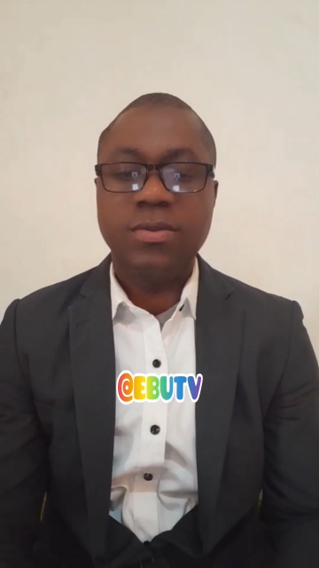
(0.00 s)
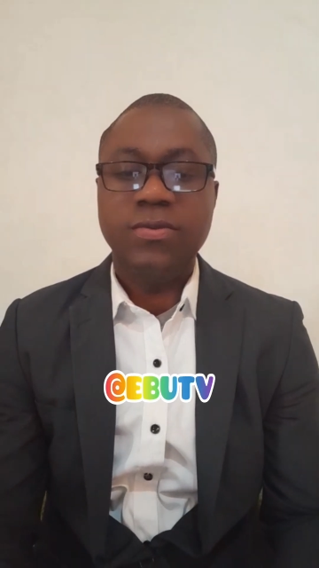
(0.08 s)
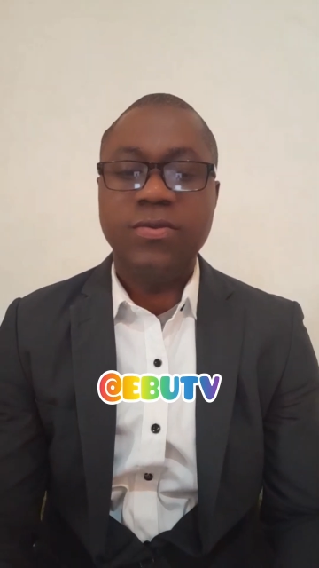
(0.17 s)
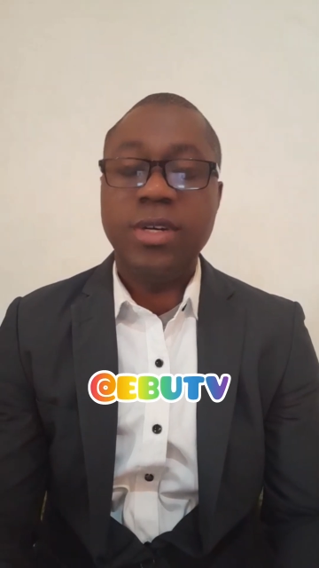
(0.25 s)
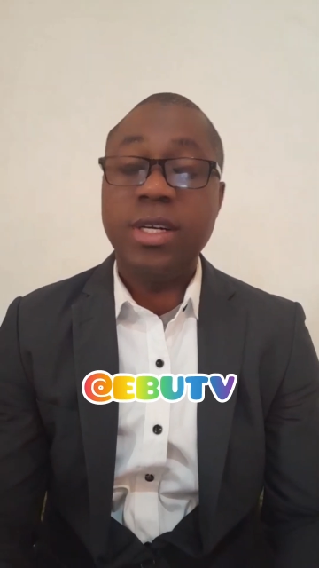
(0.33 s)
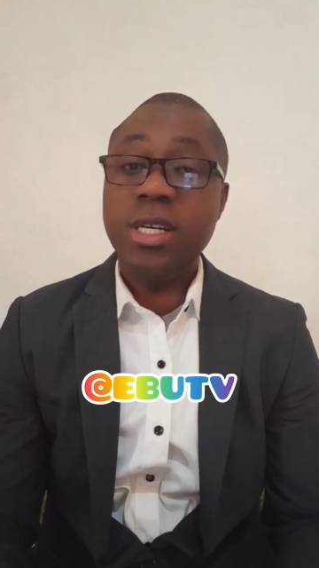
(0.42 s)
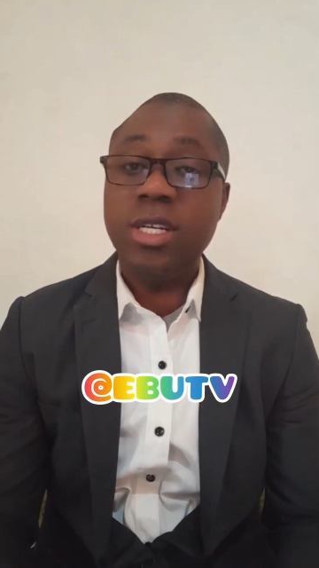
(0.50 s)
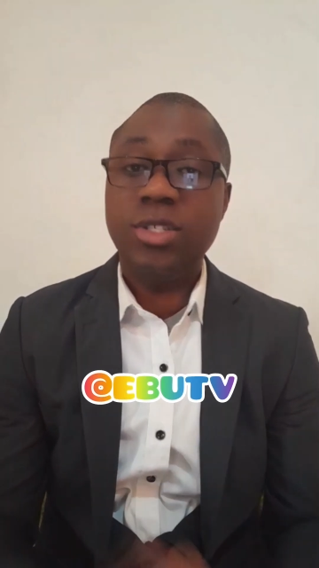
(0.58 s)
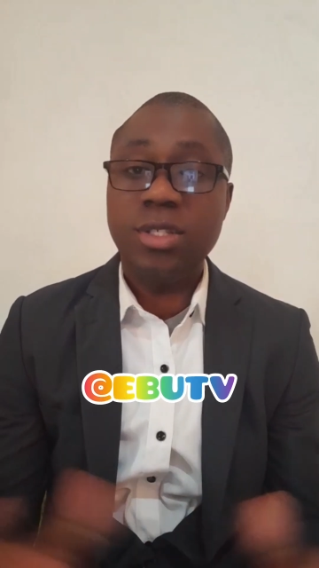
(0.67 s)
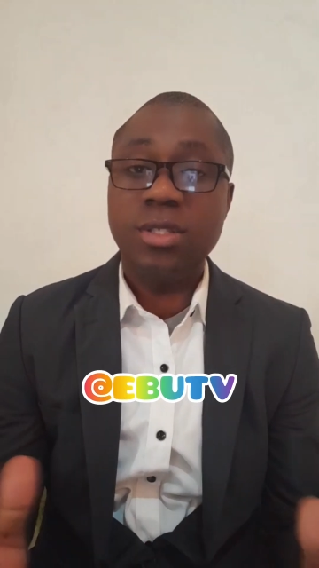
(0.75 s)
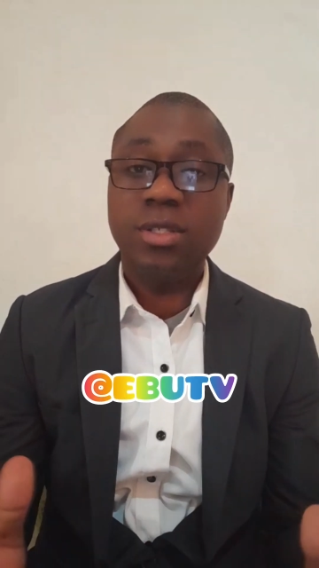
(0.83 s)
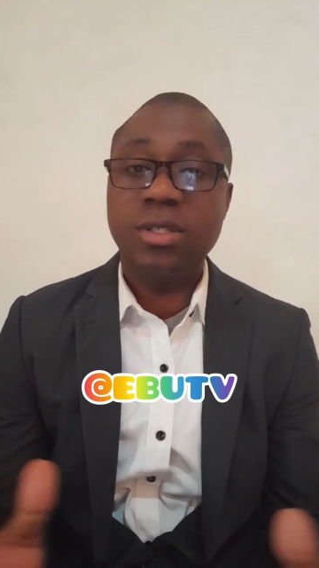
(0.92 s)

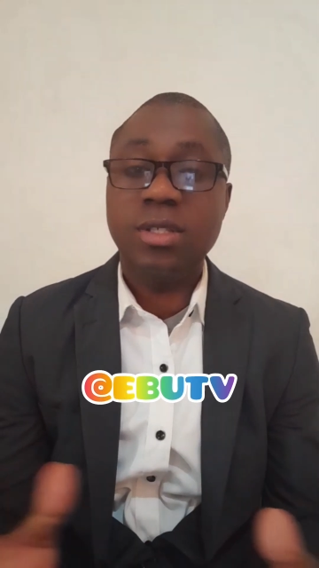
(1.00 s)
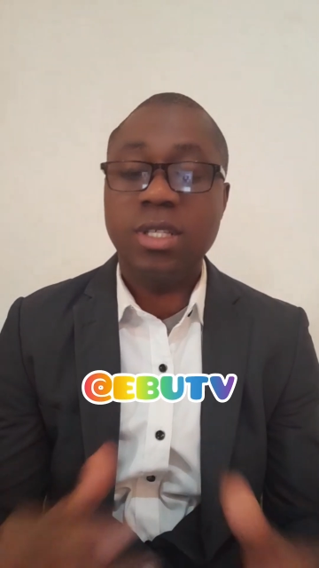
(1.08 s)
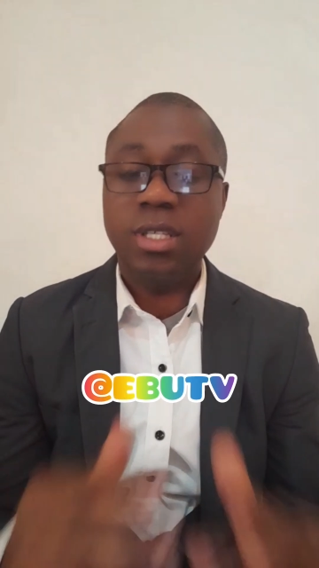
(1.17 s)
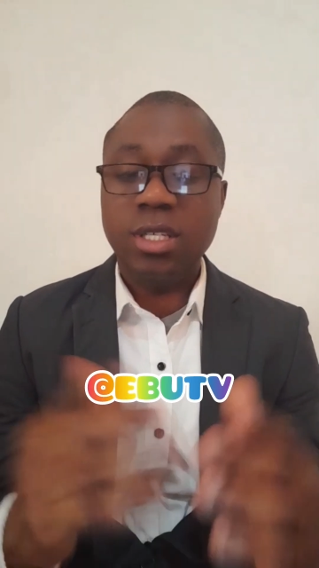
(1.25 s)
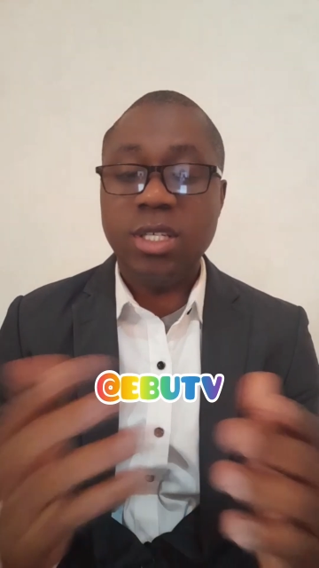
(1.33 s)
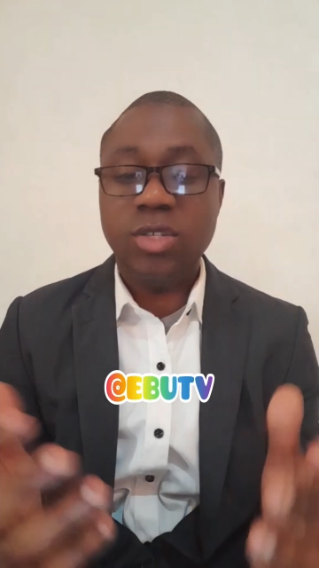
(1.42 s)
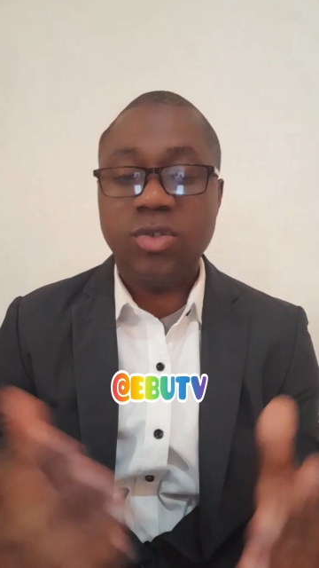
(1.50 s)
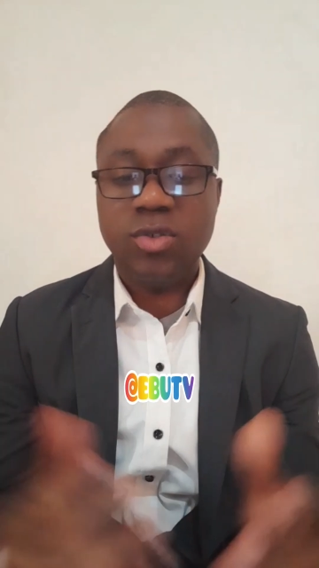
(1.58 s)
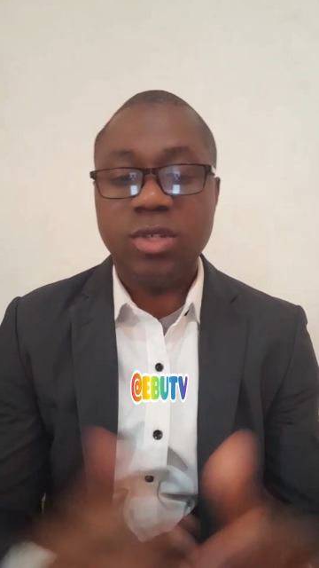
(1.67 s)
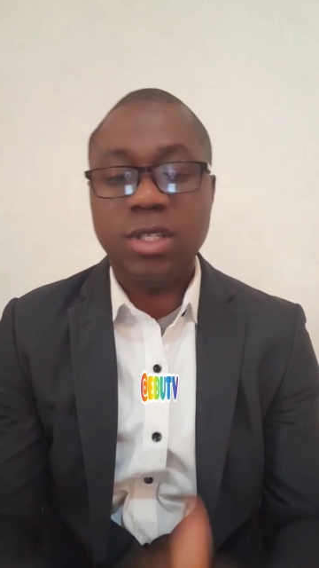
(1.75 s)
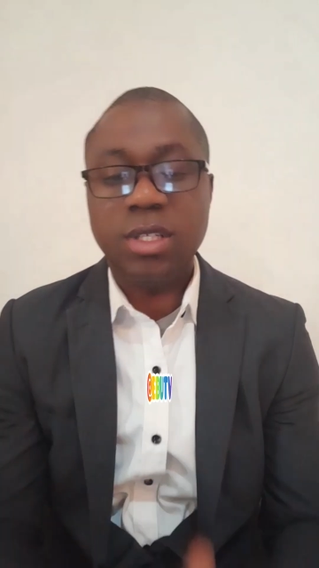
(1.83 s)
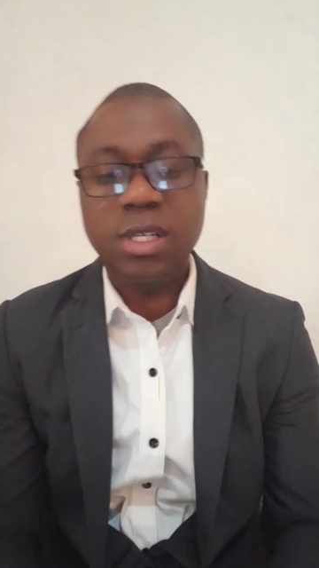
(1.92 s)
Variations in
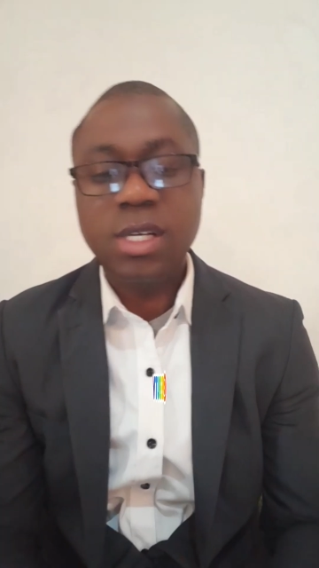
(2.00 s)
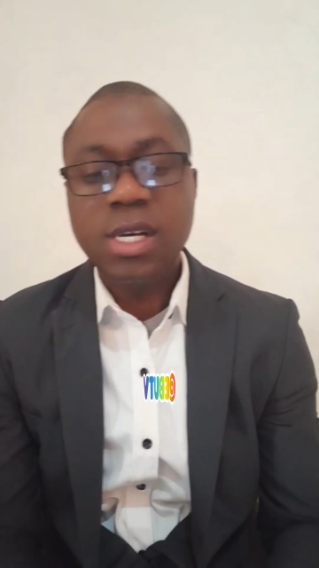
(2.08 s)
history,